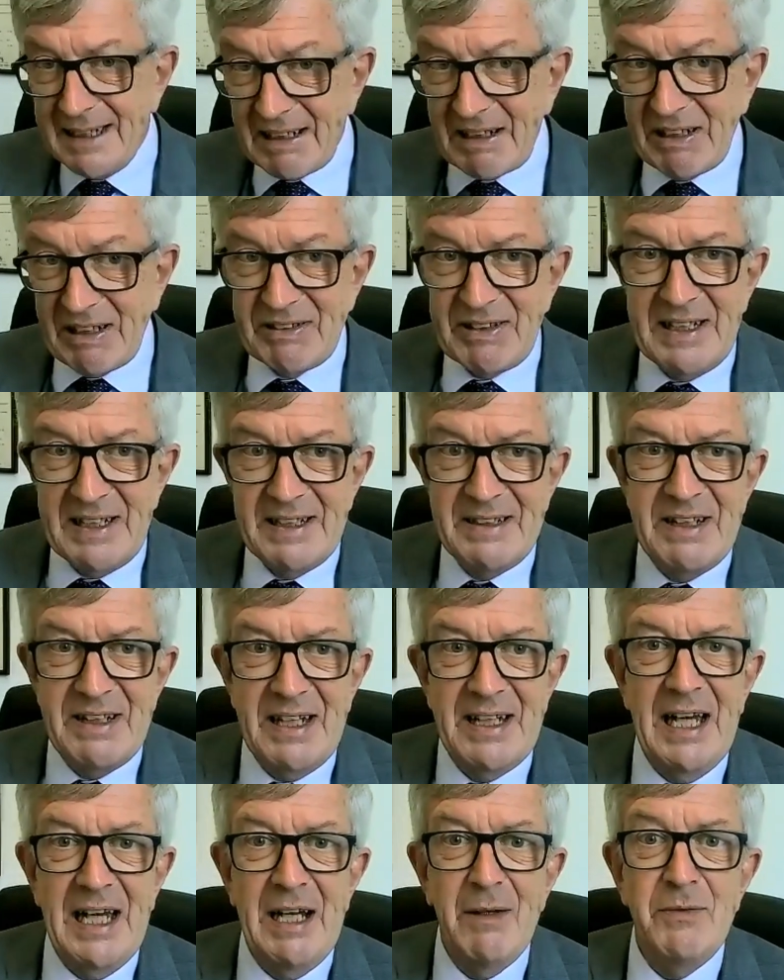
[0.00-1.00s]
And I
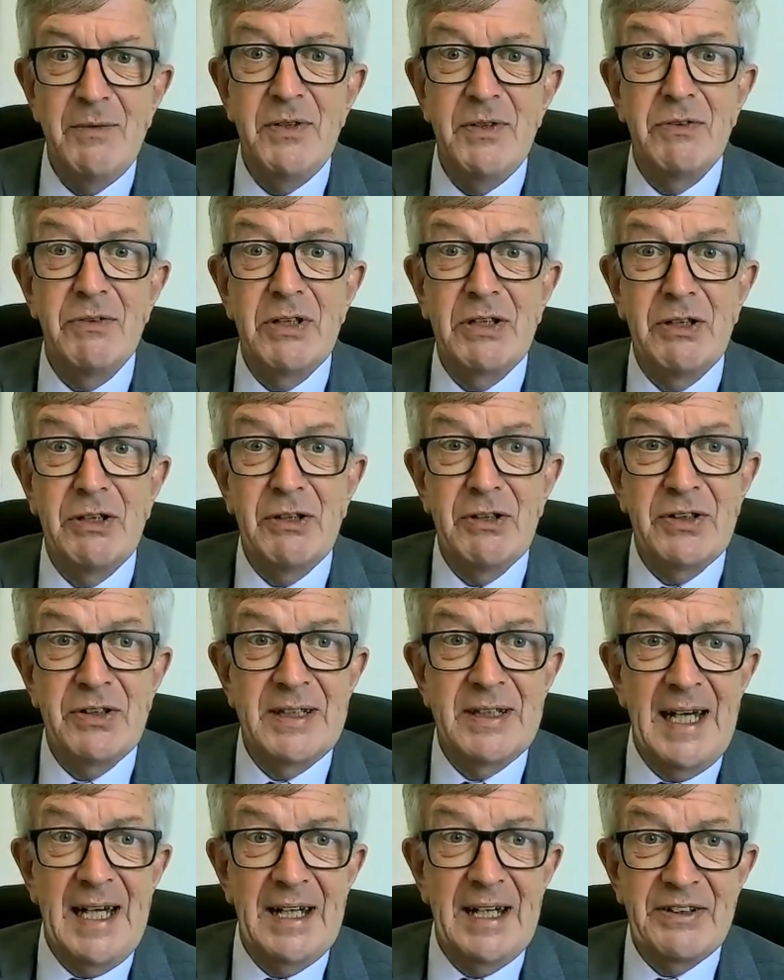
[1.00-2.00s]
said, and how have you
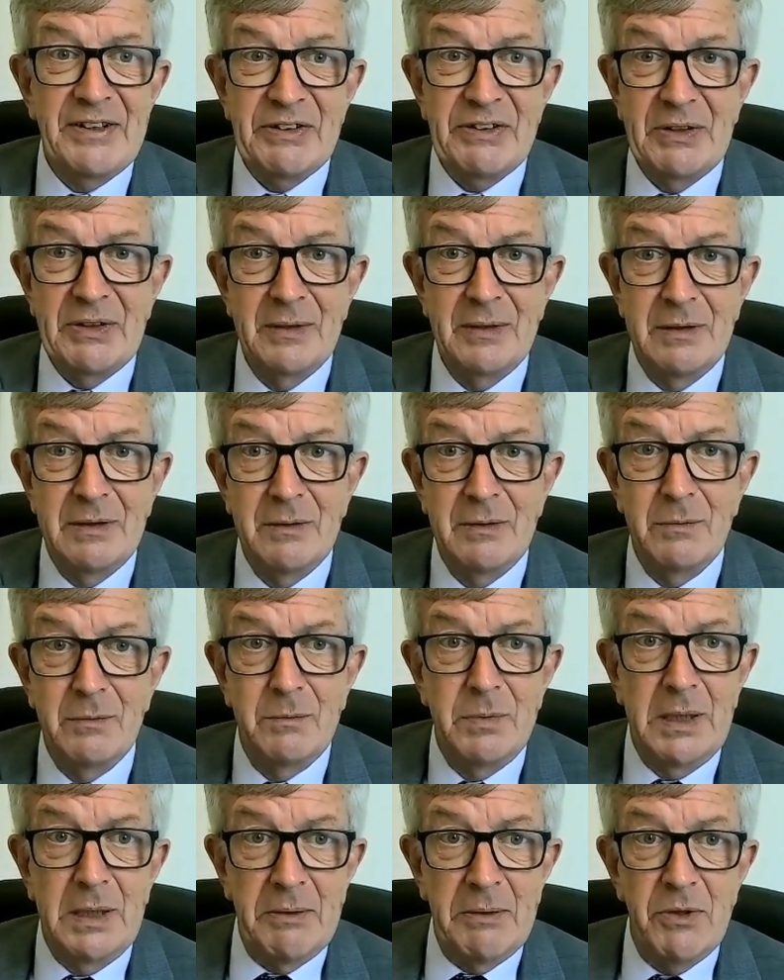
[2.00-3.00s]
recorded that?
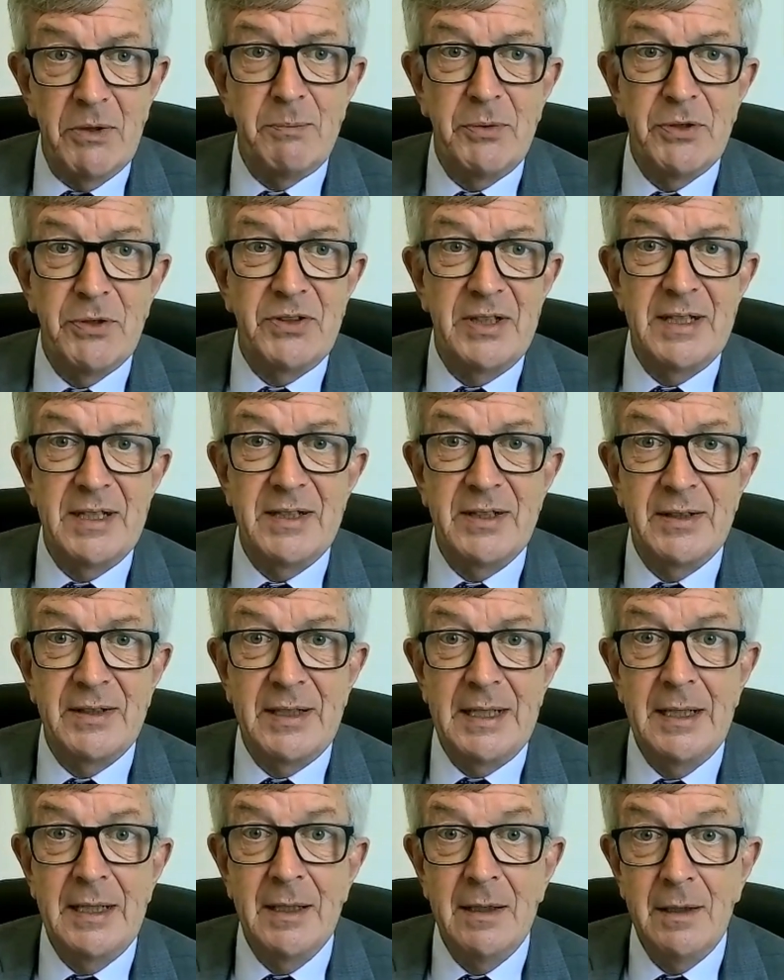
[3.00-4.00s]
Well, I'm going to put it
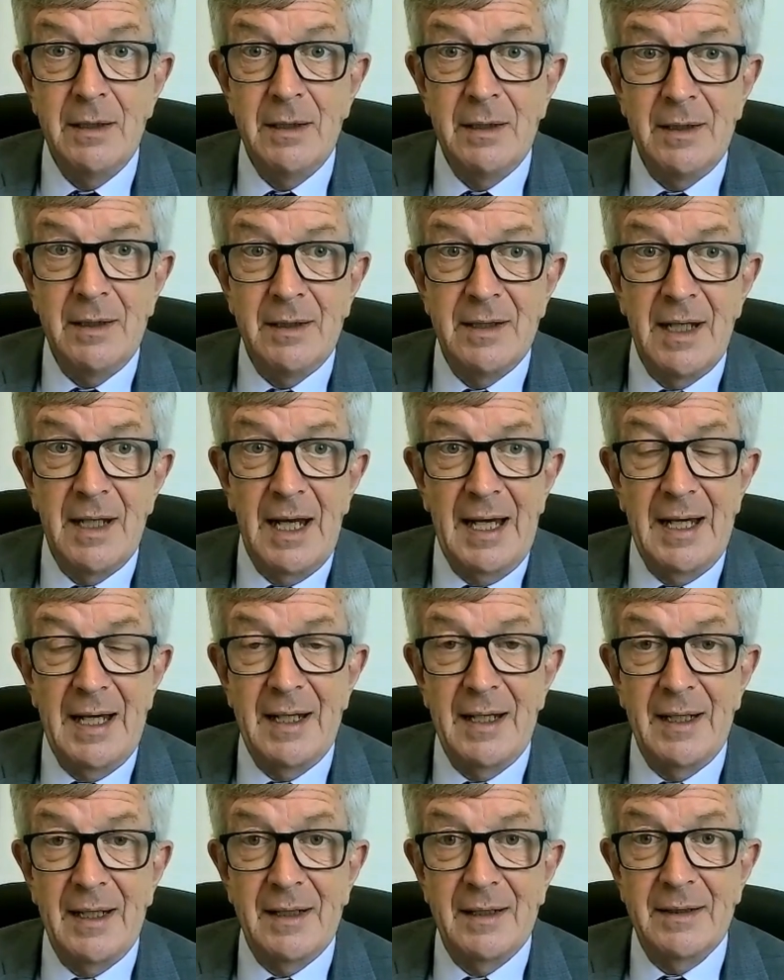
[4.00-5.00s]
into the
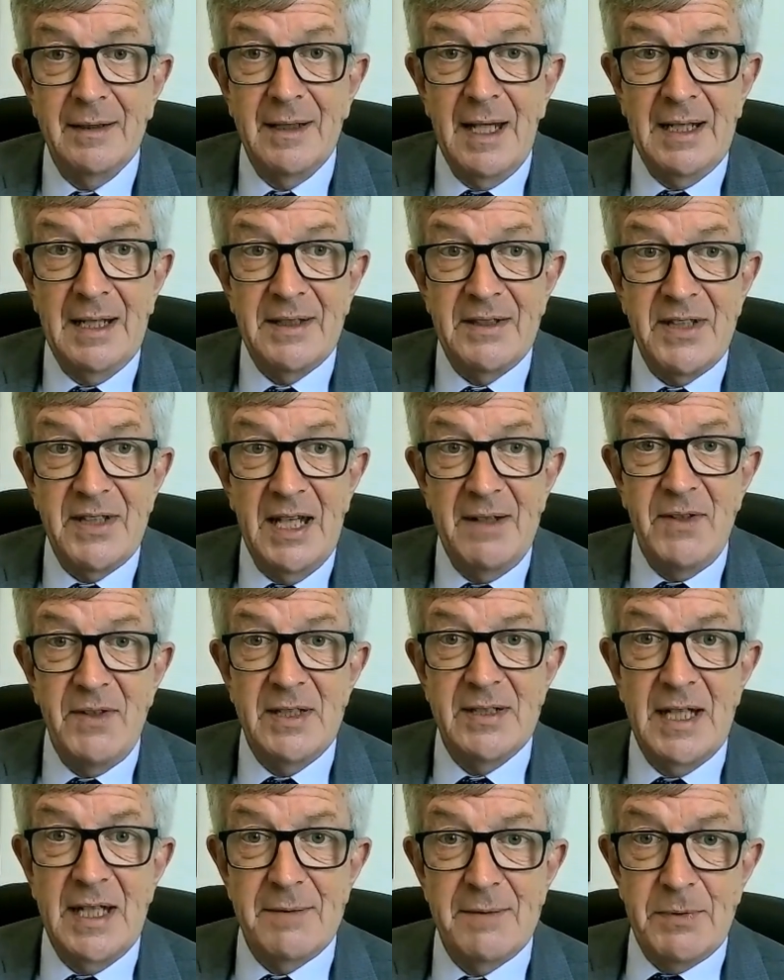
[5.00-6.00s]
health and
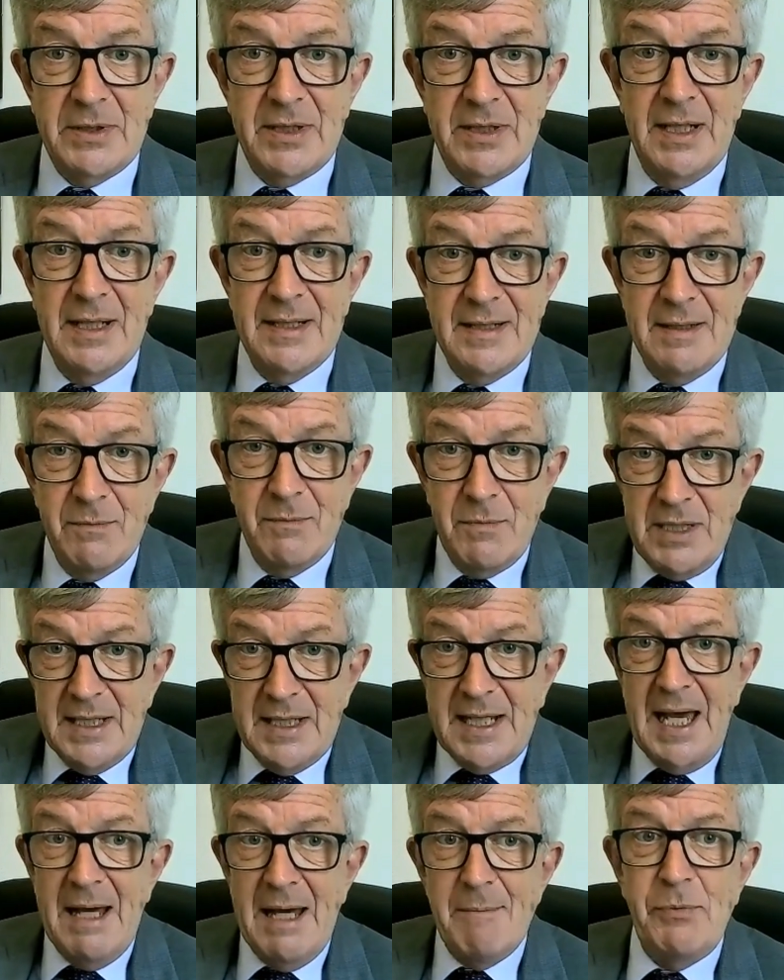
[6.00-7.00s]
safety assessment. And I said,
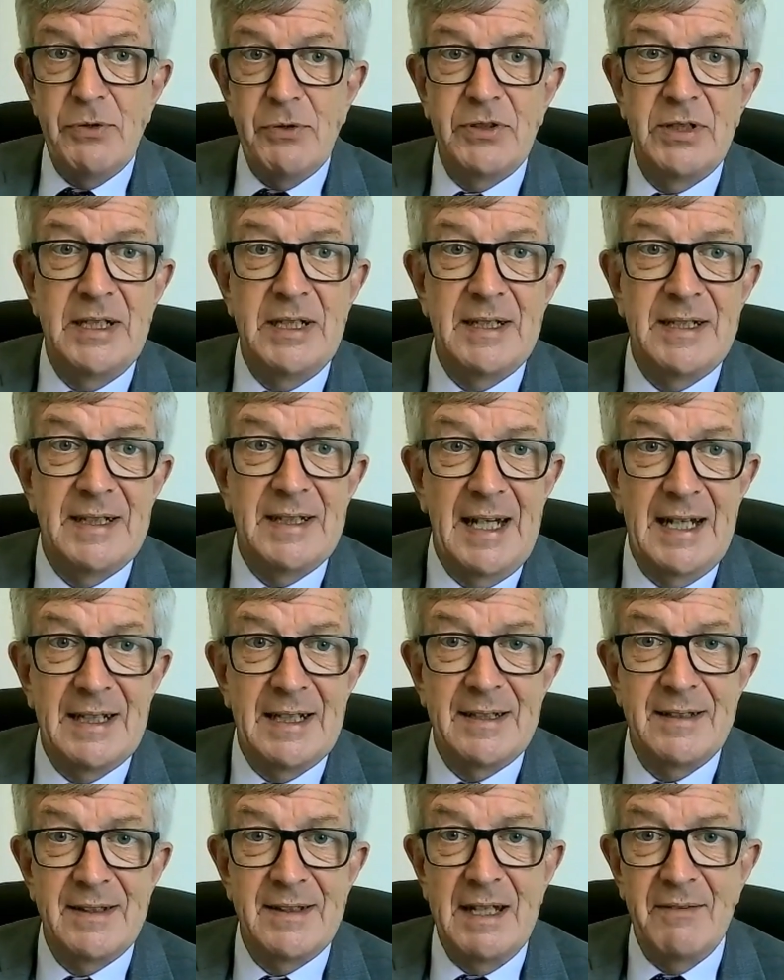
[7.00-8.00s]
well, you can't put it into the
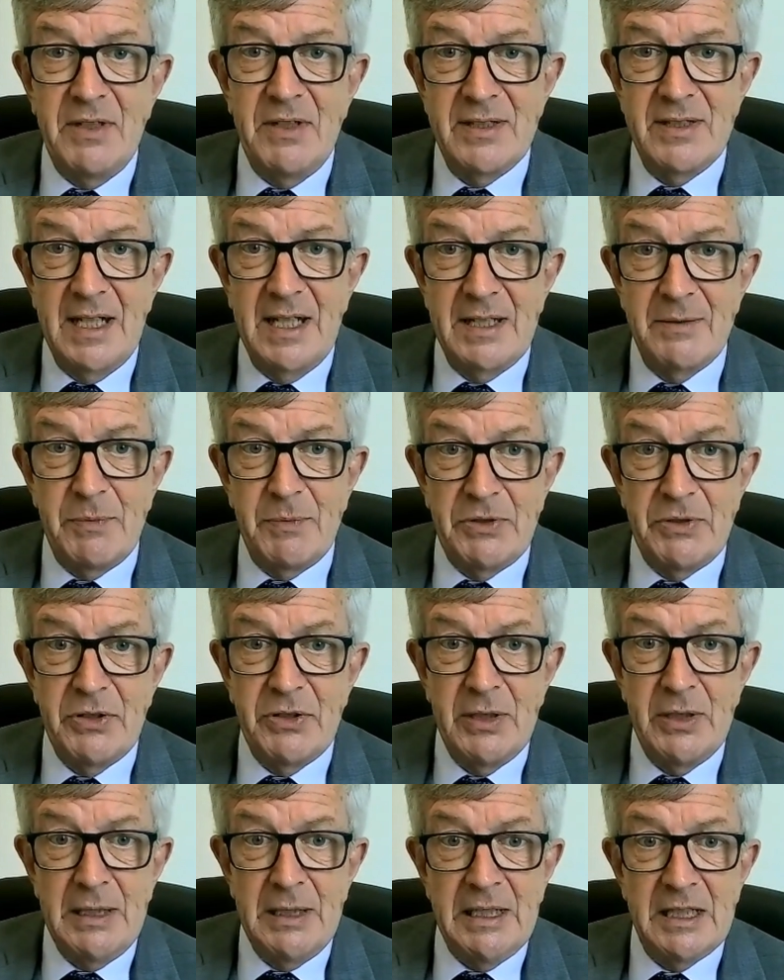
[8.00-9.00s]
health and safety assessment.